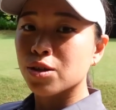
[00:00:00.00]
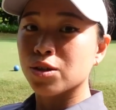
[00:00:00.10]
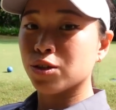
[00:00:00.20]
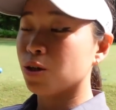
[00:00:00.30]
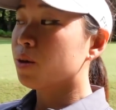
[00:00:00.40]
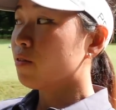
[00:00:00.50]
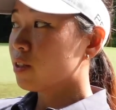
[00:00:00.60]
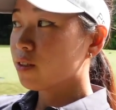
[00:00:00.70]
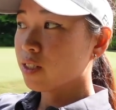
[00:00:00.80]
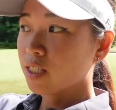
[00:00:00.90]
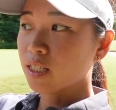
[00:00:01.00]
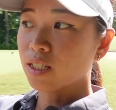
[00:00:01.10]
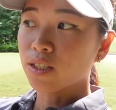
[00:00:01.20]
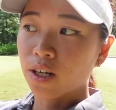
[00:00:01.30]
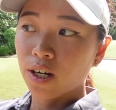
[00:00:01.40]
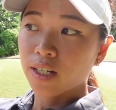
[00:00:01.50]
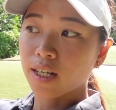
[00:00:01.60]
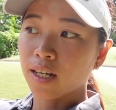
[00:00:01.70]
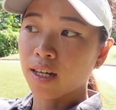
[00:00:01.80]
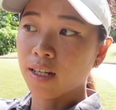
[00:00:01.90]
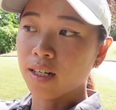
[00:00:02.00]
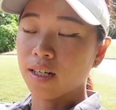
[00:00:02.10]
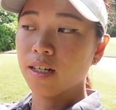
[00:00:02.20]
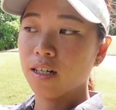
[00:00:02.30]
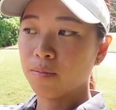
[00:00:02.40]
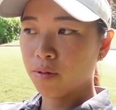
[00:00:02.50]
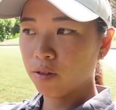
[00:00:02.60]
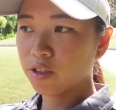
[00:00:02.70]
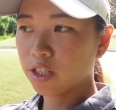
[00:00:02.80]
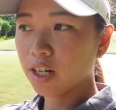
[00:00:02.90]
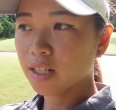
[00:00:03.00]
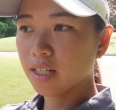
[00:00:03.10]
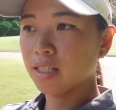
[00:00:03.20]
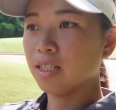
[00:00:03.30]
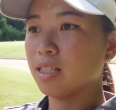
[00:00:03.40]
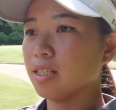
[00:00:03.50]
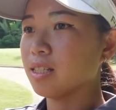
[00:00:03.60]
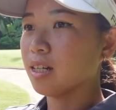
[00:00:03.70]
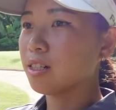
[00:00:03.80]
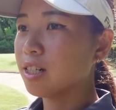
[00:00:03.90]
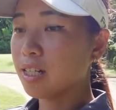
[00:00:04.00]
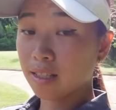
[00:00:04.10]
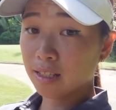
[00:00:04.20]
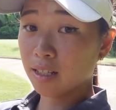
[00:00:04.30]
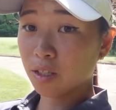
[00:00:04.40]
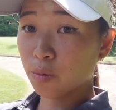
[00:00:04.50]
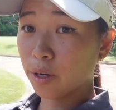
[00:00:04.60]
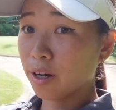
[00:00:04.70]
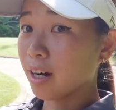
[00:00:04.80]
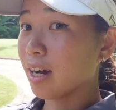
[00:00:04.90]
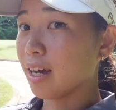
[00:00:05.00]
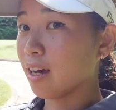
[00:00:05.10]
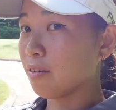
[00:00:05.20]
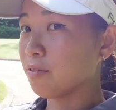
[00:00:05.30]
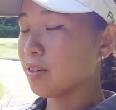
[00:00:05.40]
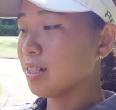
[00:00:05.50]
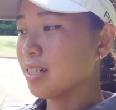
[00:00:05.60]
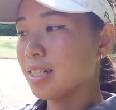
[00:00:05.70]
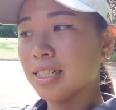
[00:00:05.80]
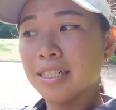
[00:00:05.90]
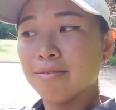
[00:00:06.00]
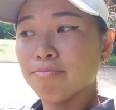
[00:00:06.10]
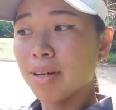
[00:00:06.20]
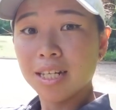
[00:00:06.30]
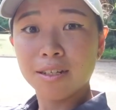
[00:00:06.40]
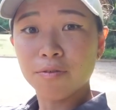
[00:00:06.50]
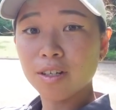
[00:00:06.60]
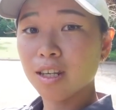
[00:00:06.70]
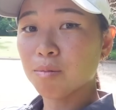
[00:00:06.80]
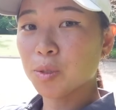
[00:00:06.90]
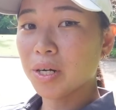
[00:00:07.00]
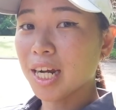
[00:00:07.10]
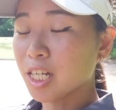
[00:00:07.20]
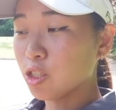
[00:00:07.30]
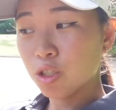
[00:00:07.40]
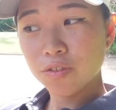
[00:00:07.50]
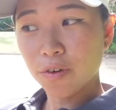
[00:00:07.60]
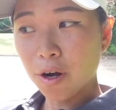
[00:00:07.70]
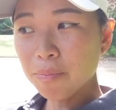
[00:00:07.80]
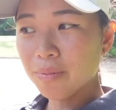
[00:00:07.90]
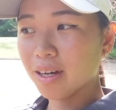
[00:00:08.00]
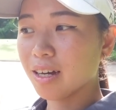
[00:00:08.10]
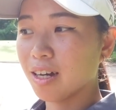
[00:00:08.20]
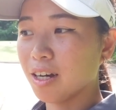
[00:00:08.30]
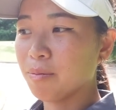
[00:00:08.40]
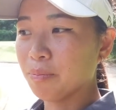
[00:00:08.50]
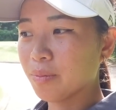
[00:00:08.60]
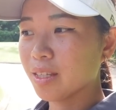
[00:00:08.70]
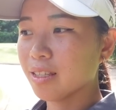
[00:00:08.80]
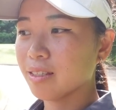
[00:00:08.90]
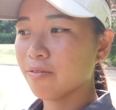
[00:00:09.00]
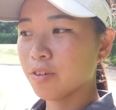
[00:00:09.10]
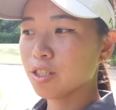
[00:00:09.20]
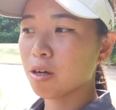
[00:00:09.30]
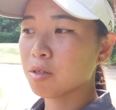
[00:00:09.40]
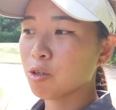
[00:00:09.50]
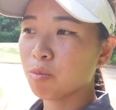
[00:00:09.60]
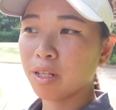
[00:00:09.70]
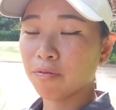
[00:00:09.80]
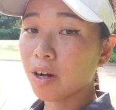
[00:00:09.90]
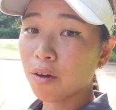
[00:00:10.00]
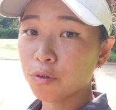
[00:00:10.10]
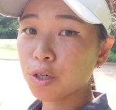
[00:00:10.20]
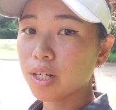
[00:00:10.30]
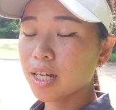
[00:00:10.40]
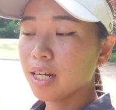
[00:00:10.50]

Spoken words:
So even though this is not an approach shot, this is another instance where I have many different clubs where I can choose from. First option would be the 5-wood.